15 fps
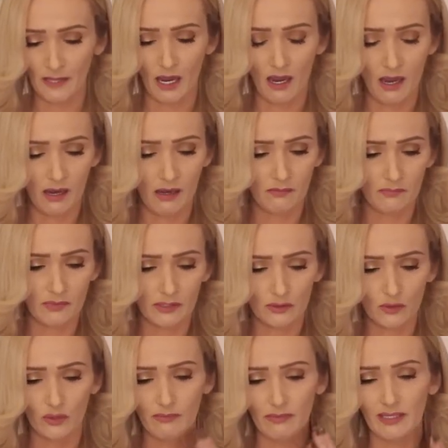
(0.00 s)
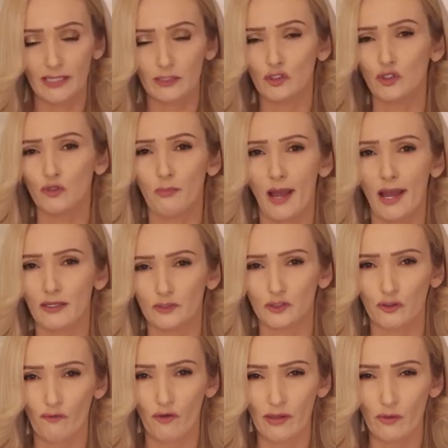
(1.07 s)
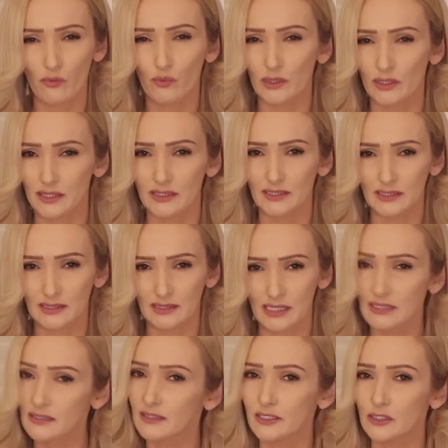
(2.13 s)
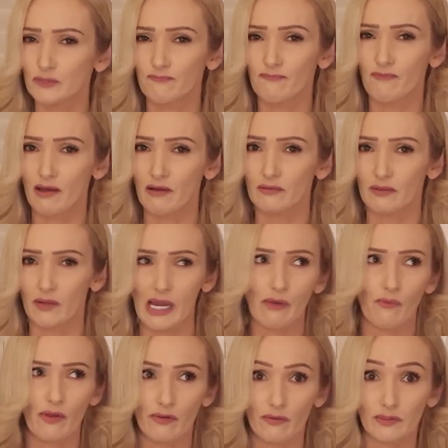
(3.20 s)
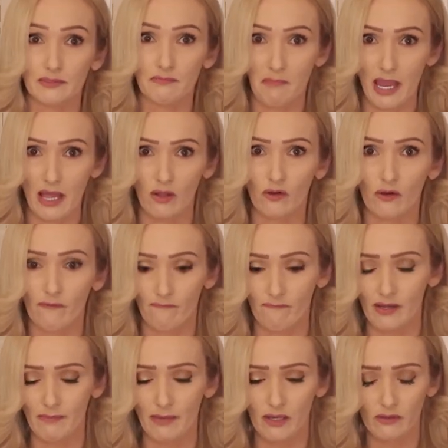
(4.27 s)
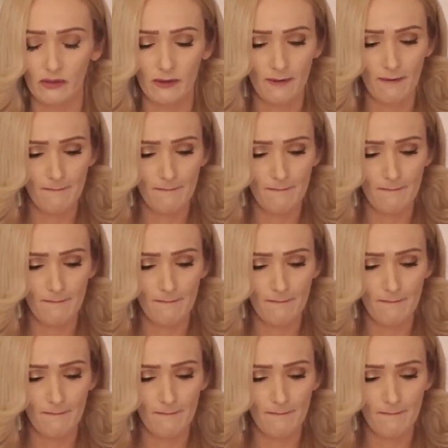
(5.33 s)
There's only been like 2 piles so far that really distinctly felt like whether it was male or female.